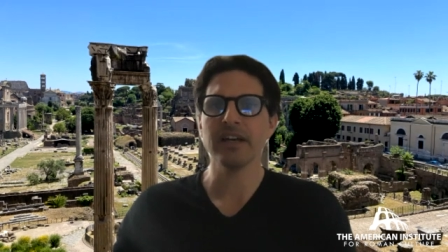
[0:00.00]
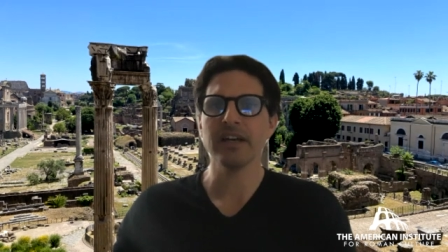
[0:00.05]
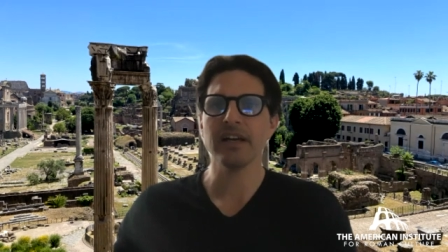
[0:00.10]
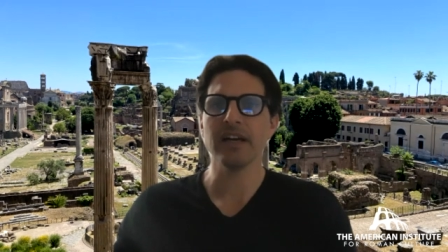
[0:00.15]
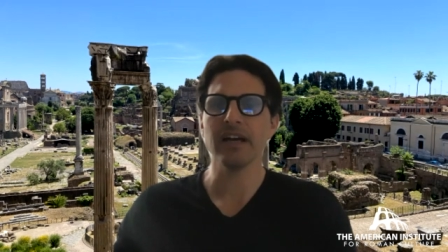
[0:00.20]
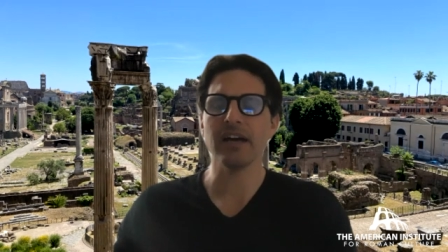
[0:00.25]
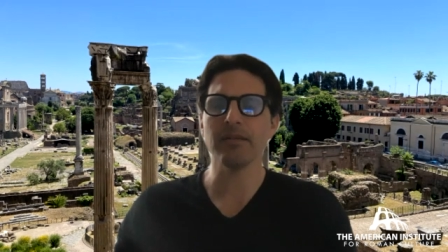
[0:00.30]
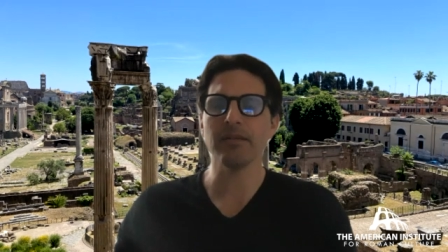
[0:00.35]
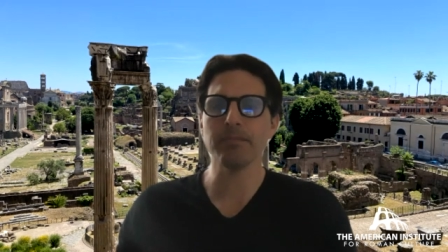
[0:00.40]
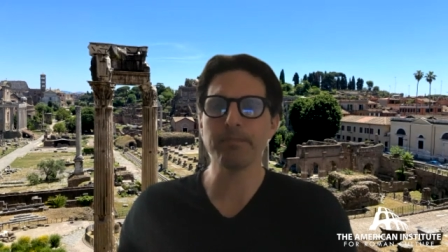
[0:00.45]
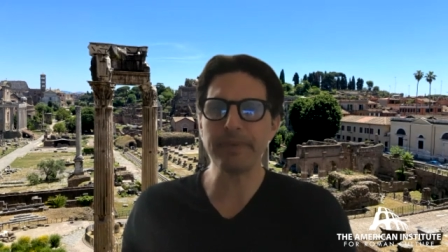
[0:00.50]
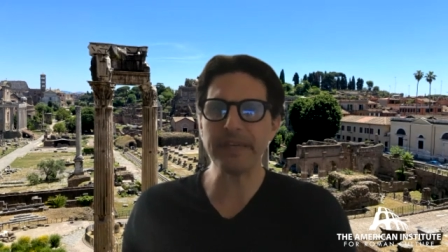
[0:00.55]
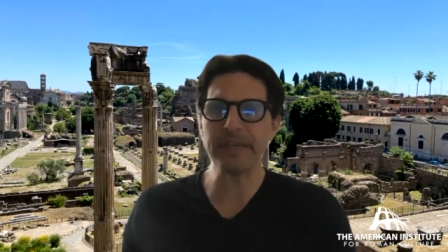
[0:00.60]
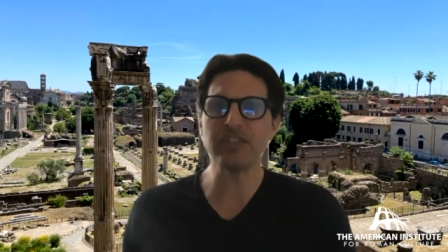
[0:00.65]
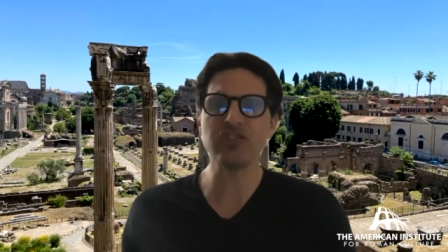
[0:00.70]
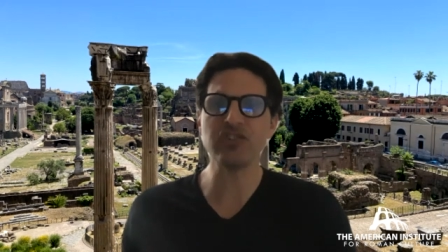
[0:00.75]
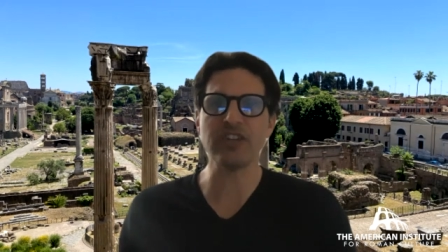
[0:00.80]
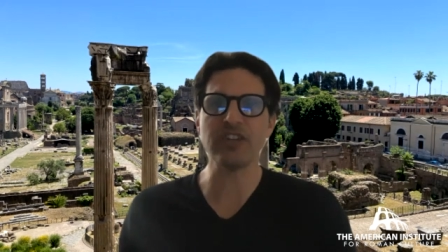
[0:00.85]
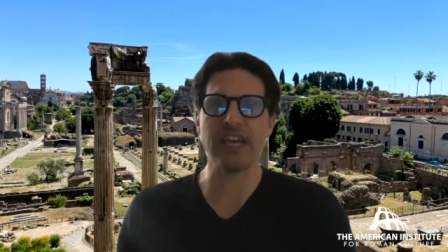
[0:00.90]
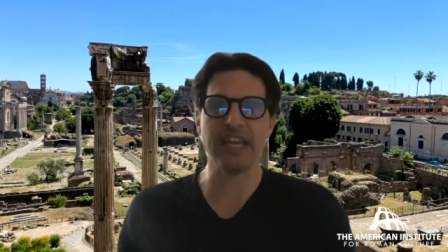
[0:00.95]
a
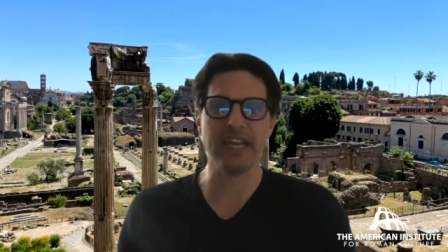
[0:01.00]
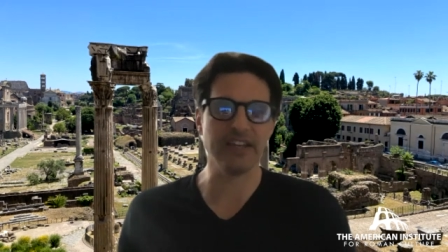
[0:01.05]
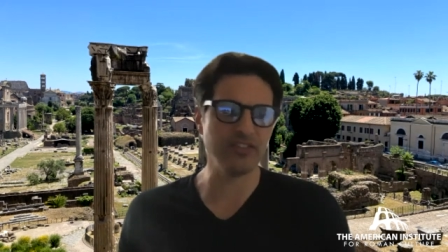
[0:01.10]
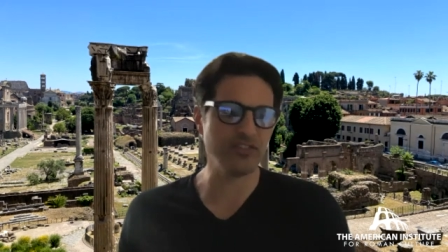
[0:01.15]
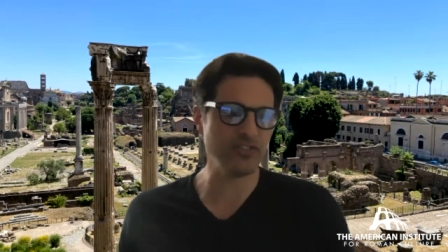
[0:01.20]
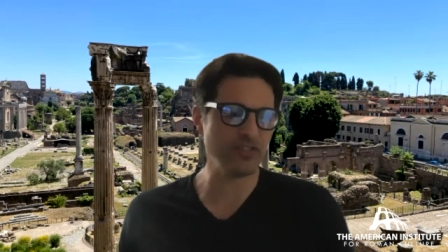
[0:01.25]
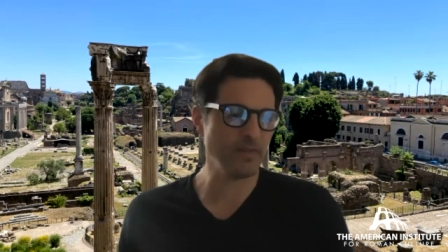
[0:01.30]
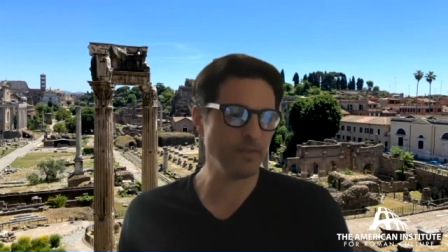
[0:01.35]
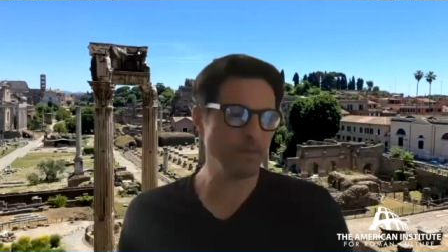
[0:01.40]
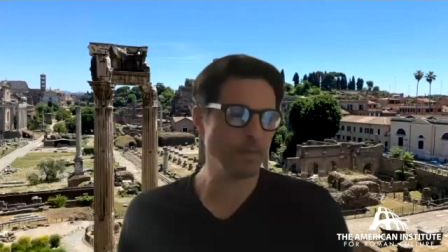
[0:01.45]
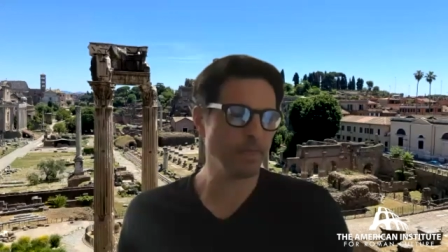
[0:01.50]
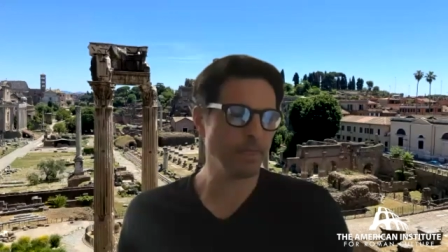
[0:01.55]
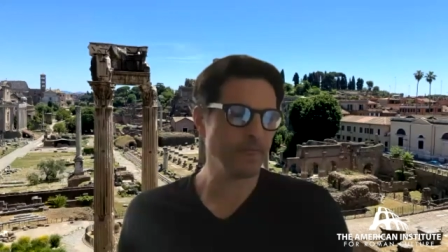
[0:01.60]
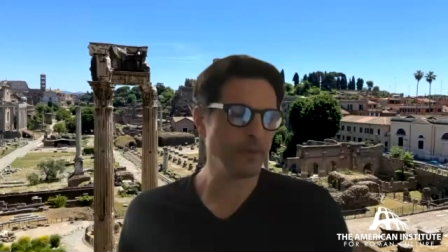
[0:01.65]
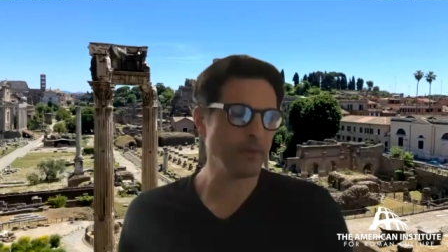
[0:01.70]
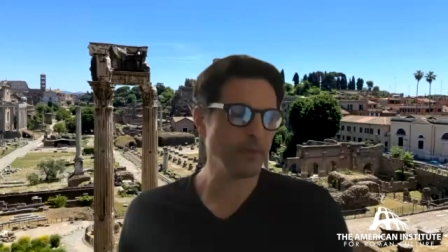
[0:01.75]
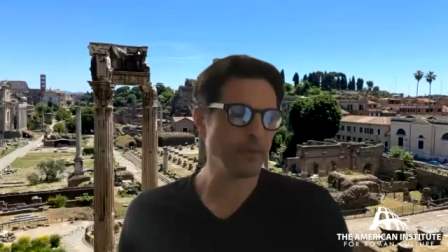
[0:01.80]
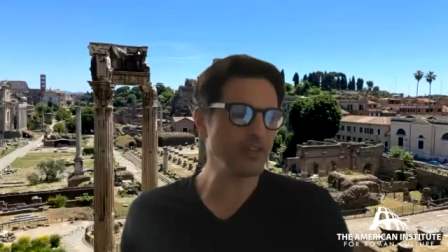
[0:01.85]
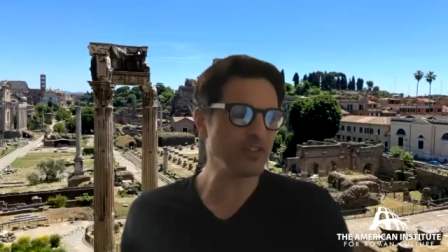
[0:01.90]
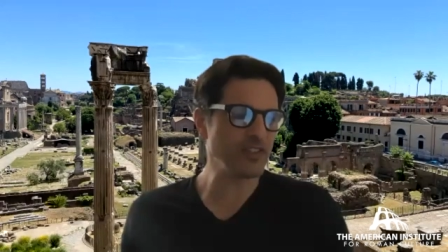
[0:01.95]
big change,
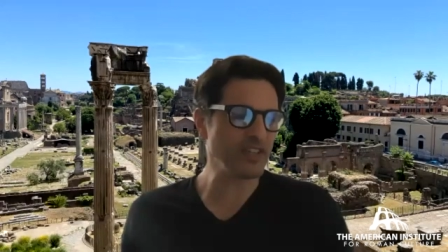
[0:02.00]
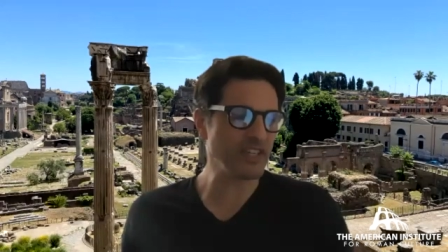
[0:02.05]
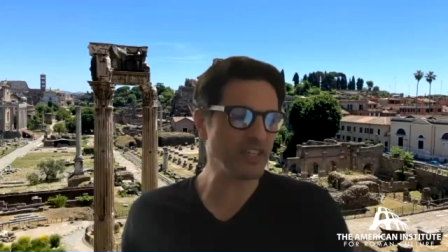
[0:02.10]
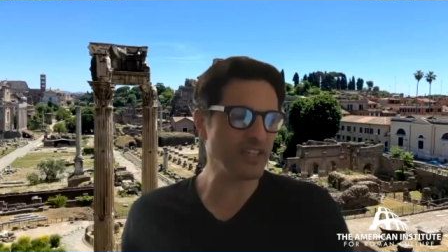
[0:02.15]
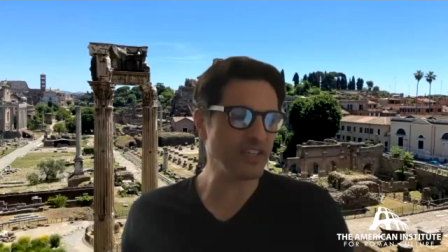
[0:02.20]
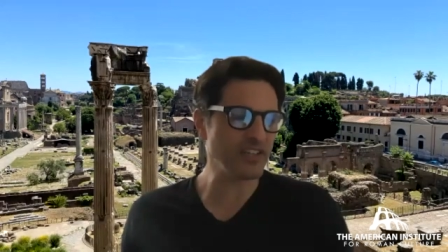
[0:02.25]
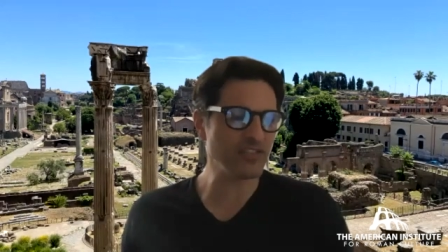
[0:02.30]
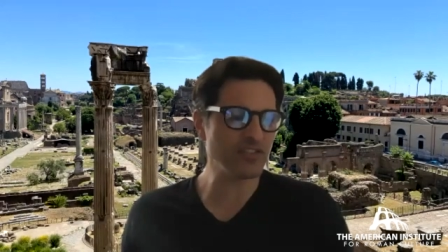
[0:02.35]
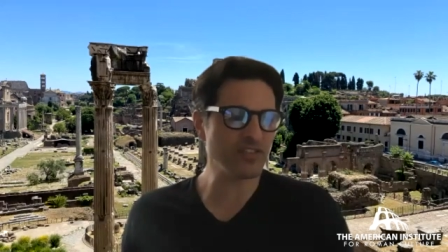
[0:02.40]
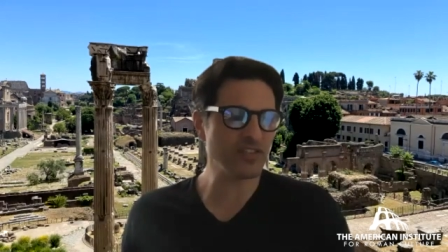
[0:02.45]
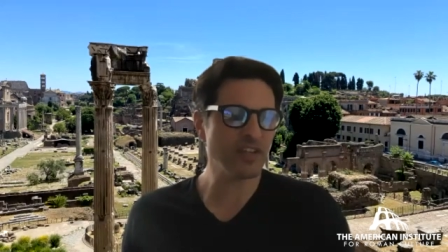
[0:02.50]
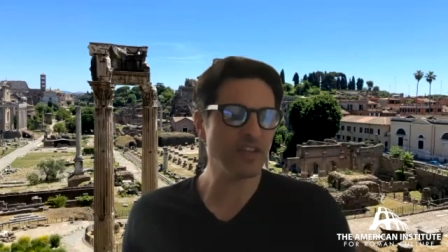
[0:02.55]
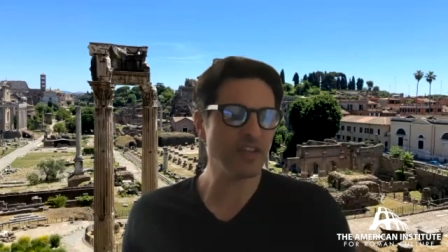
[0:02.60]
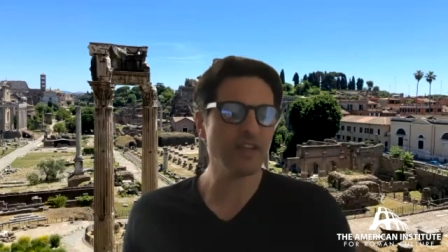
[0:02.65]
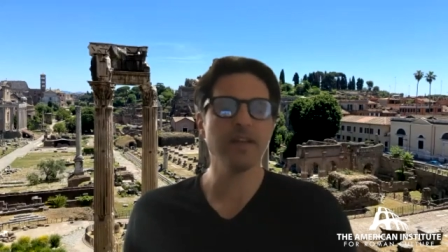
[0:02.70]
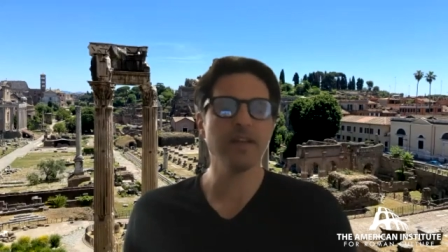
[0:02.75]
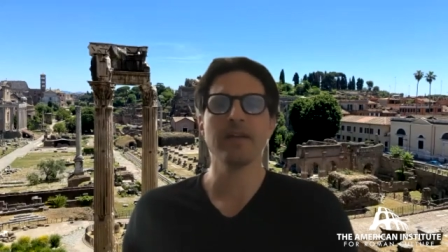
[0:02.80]
which is